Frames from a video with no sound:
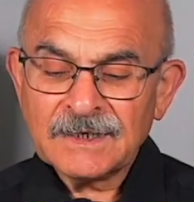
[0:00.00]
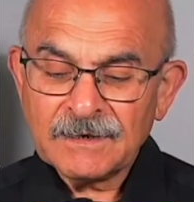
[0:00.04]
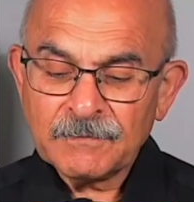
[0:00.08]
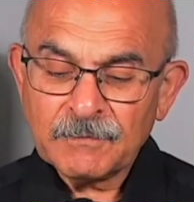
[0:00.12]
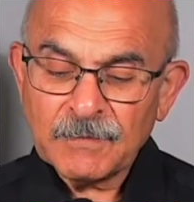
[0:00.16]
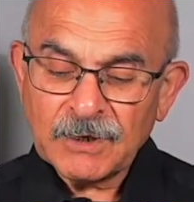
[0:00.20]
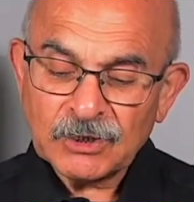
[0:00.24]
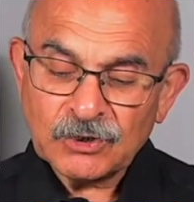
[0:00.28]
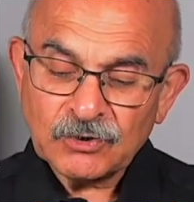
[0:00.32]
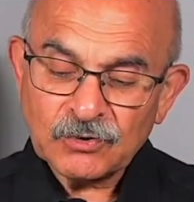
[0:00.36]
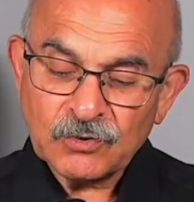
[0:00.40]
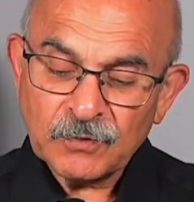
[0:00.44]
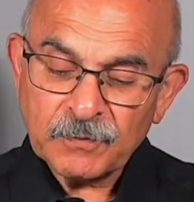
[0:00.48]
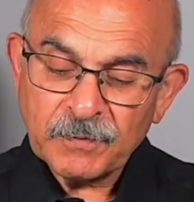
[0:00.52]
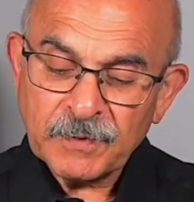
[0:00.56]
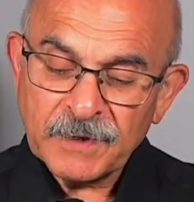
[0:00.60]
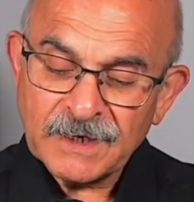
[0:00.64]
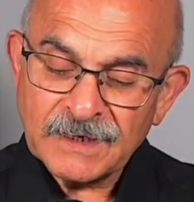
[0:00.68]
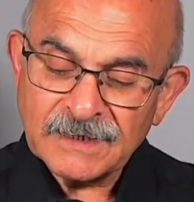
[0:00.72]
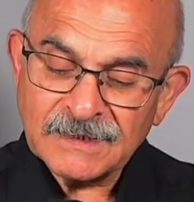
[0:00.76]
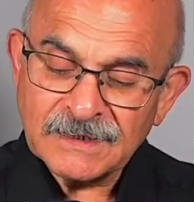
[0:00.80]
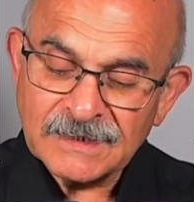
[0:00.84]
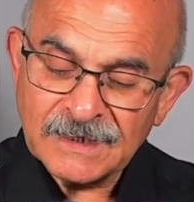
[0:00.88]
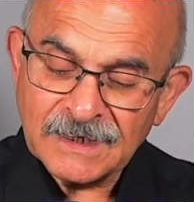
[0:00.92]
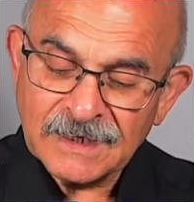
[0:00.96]
mature
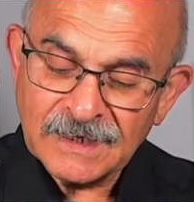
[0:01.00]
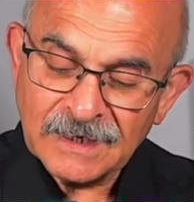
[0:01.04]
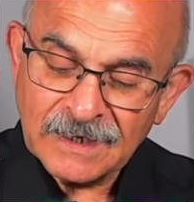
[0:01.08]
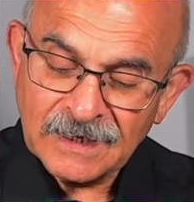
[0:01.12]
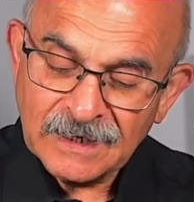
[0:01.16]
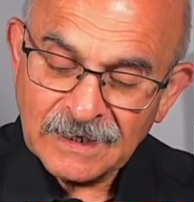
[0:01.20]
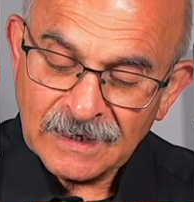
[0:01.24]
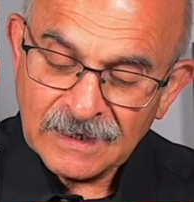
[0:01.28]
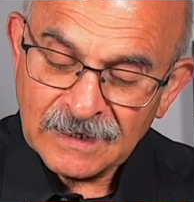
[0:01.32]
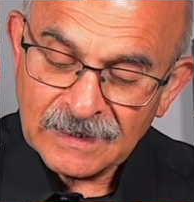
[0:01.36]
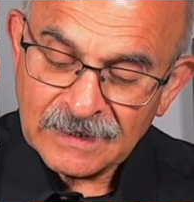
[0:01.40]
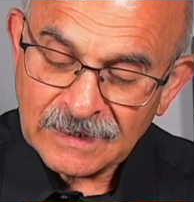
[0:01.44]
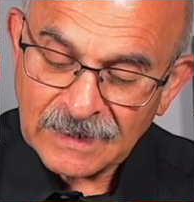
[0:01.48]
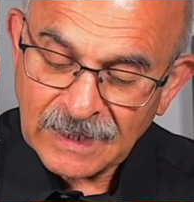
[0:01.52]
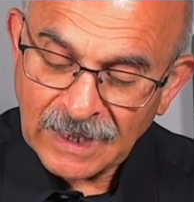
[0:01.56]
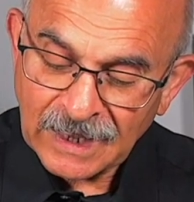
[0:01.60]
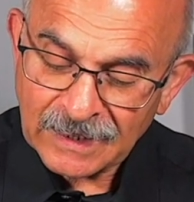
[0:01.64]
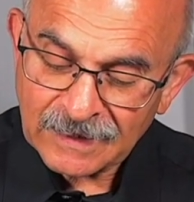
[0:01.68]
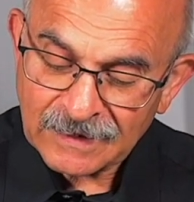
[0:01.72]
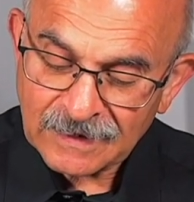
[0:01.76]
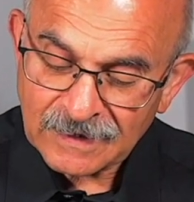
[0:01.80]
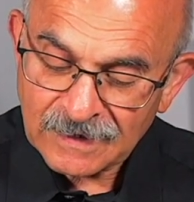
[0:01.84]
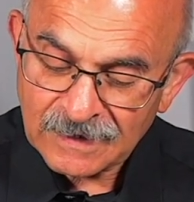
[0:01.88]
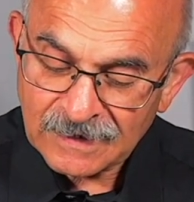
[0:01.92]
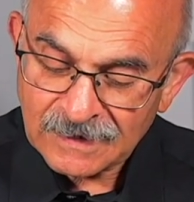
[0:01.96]
person
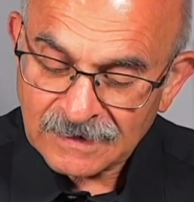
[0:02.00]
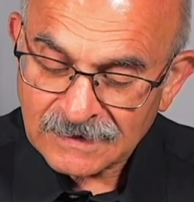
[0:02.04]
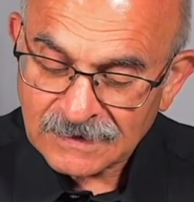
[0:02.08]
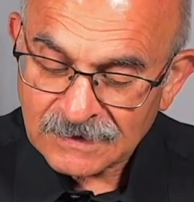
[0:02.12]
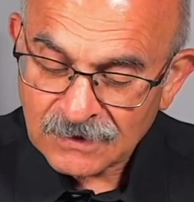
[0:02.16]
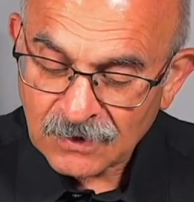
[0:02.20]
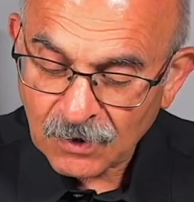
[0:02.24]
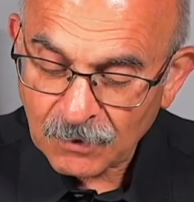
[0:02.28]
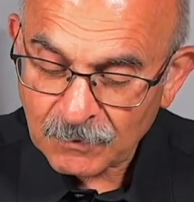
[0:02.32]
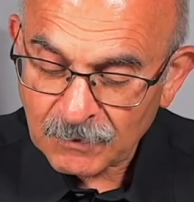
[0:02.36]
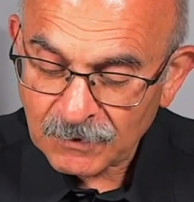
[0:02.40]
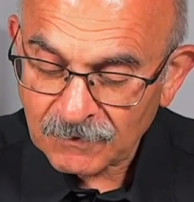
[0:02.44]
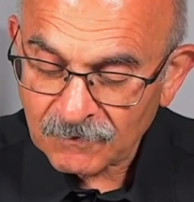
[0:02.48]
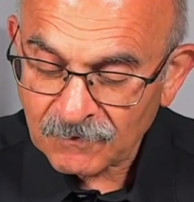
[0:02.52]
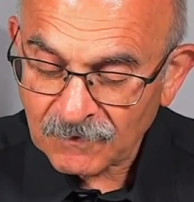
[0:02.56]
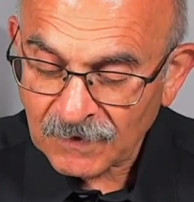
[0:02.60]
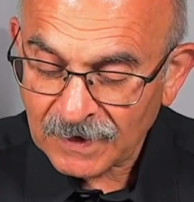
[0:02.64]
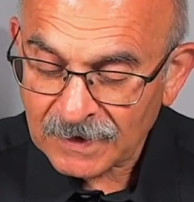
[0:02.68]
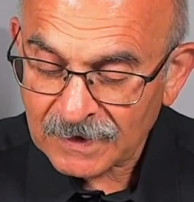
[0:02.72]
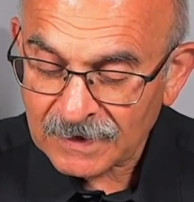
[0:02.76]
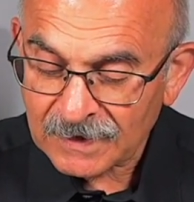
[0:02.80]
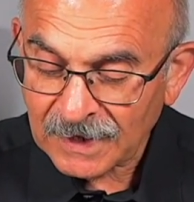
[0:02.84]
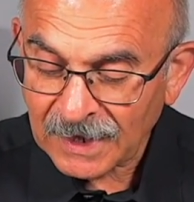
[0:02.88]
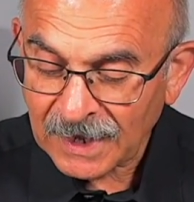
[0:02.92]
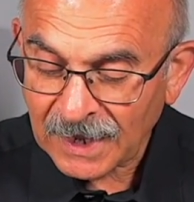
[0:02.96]
that is coming
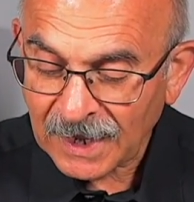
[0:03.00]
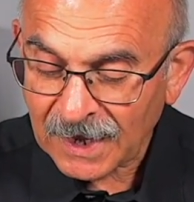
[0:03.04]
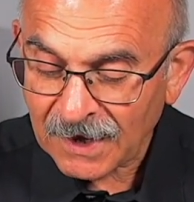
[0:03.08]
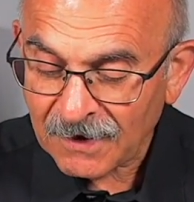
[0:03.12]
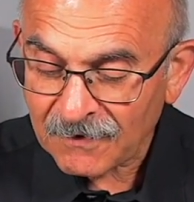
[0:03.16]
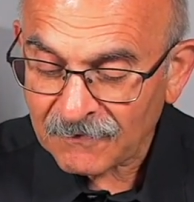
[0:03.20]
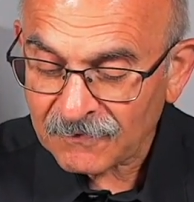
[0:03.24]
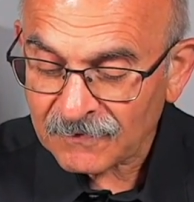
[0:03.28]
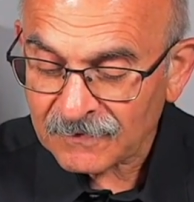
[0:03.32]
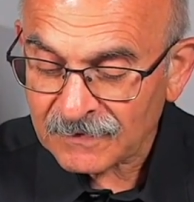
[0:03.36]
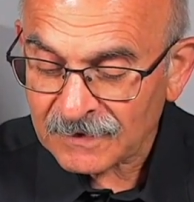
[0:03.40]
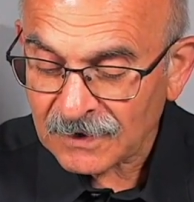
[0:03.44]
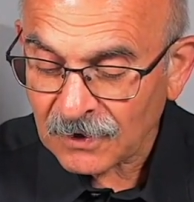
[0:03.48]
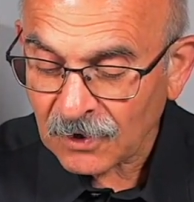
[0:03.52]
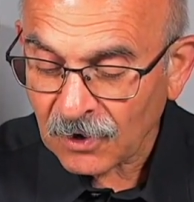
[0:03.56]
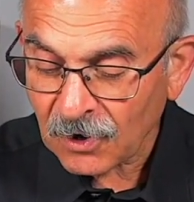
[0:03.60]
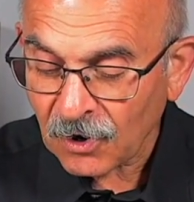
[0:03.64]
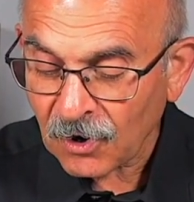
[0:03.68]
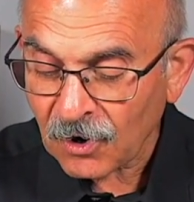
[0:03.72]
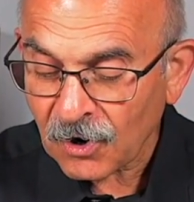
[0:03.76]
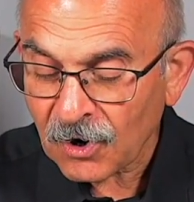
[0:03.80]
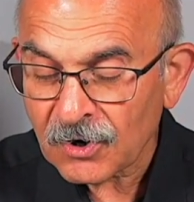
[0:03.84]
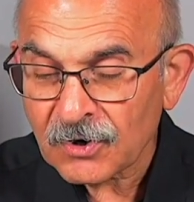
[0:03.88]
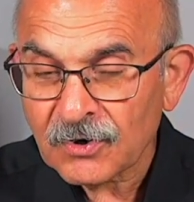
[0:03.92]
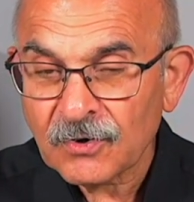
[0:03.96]
and have the
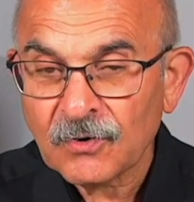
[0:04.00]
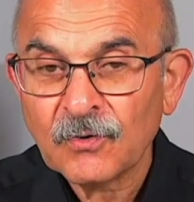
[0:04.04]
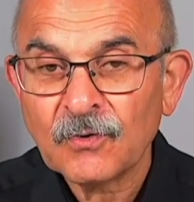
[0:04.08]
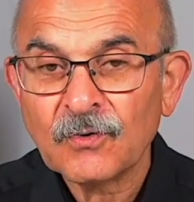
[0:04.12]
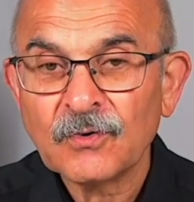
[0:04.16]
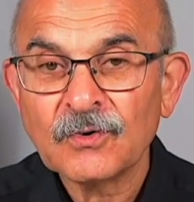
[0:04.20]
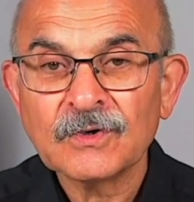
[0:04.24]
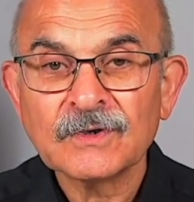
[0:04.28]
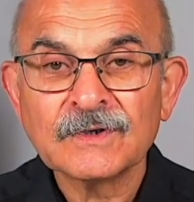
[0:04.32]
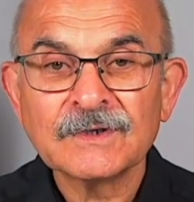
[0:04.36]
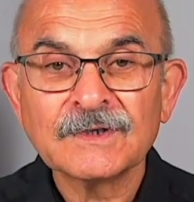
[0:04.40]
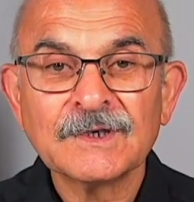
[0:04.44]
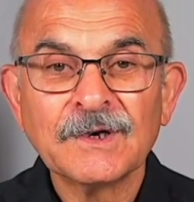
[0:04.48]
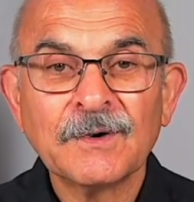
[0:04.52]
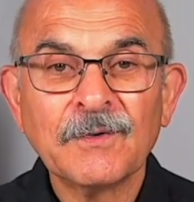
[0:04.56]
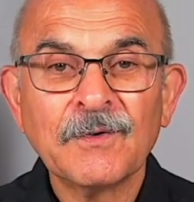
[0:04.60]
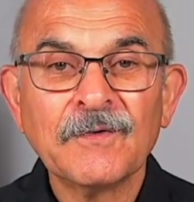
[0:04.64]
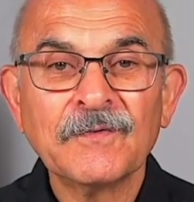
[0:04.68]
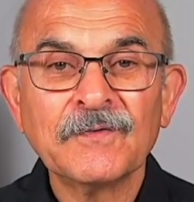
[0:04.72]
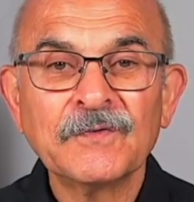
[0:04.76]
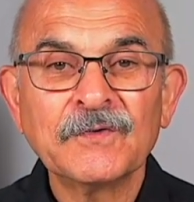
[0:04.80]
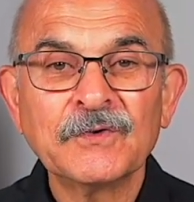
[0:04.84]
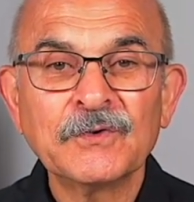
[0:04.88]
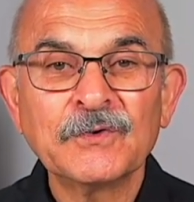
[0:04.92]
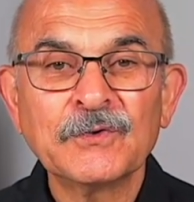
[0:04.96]
eye on some
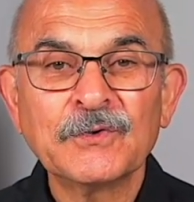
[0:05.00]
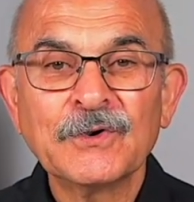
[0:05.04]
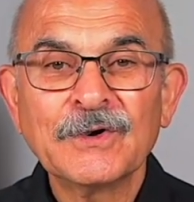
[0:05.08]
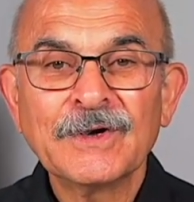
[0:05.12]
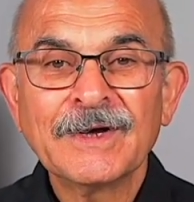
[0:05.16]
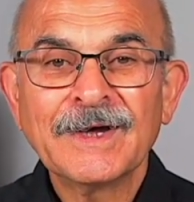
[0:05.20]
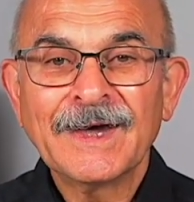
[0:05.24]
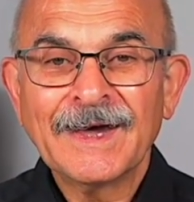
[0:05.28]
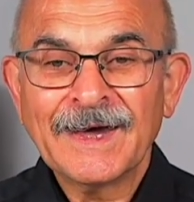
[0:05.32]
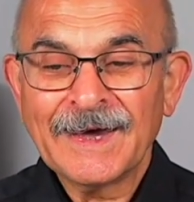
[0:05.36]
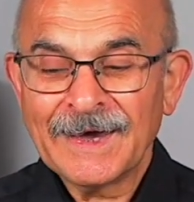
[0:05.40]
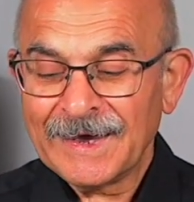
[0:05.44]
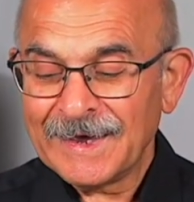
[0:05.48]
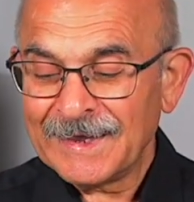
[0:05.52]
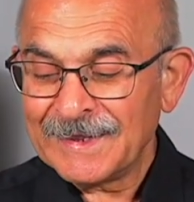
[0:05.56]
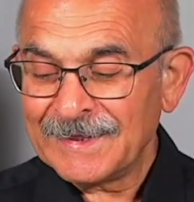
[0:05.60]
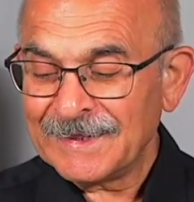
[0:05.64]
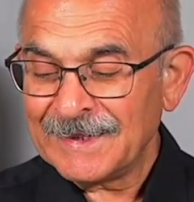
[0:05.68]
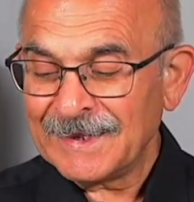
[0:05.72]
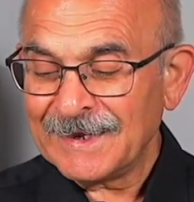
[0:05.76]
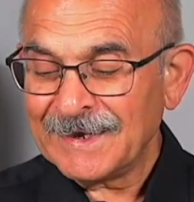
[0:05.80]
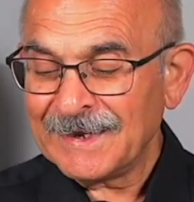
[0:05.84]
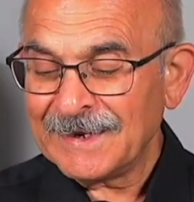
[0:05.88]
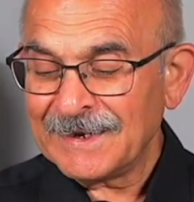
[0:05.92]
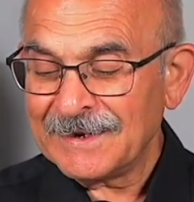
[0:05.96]
of you,
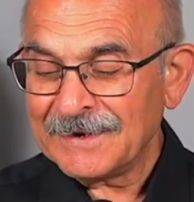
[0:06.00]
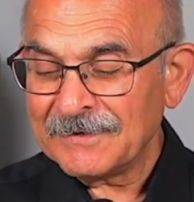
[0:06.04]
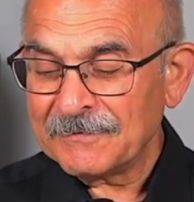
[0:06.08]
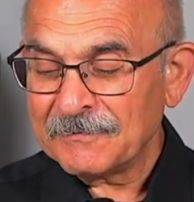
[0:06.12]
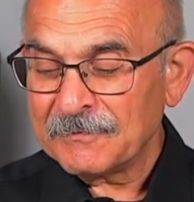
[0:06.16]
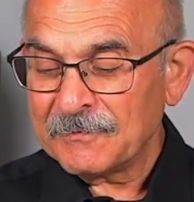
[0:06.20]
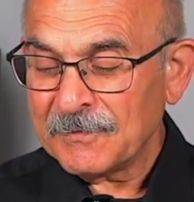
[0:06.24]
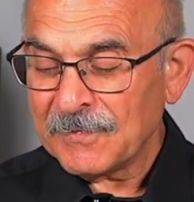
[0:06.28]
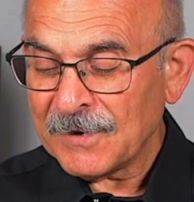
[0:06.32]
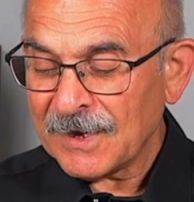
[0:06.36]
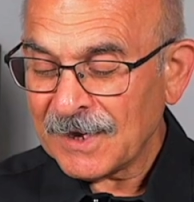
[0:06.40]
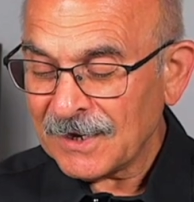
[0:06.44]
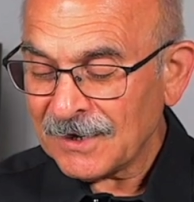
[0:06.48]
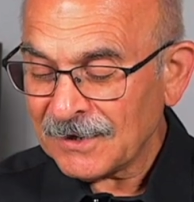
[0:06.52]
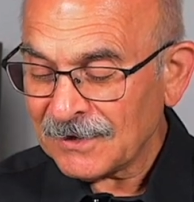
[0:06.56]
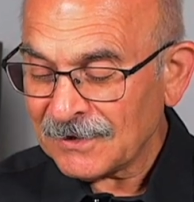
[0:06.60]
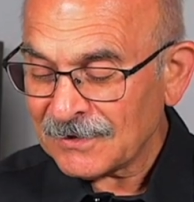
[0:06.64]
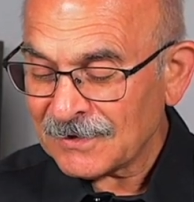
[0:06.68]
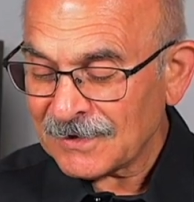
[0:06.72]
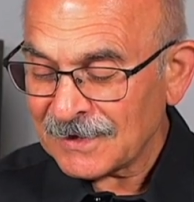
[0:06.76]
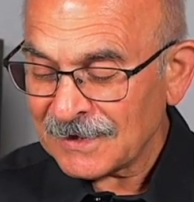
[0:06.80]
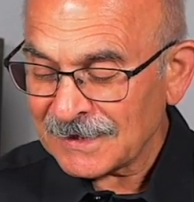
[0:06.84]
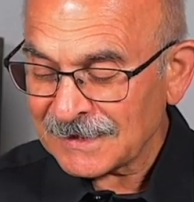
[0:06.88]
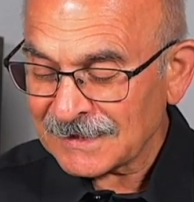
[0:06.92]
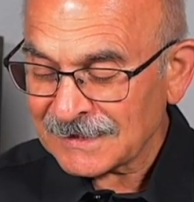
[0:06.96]
and then
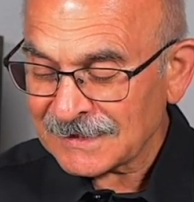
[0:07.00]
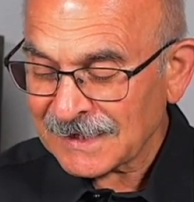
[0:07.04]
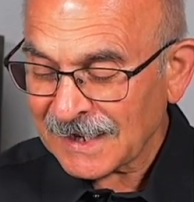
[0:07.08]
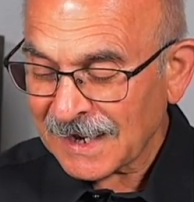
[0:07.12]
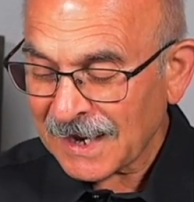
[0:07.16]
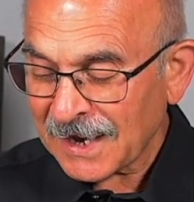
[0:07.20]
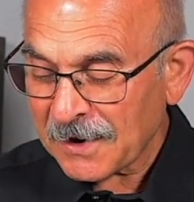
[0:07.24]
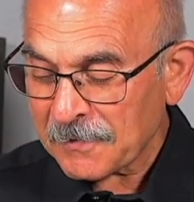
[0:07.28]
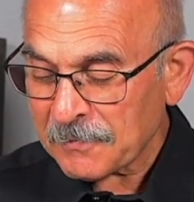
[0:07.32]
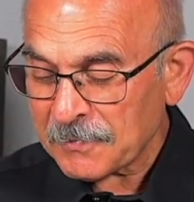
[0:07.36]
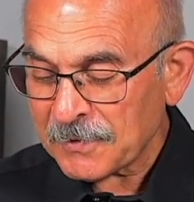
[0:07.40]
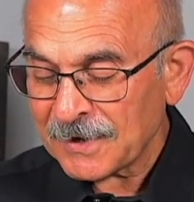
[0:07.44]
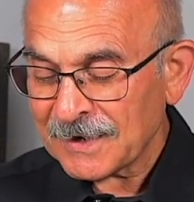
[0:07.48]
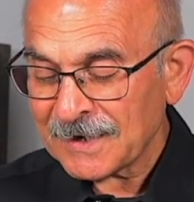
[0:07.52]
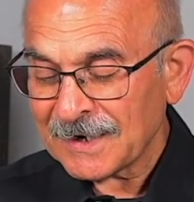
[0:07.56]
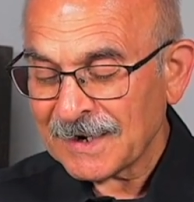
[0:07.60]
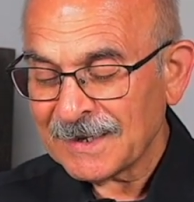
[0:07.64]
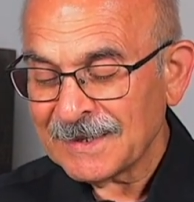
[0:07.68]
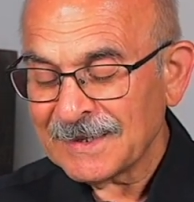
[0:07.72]
make this happen.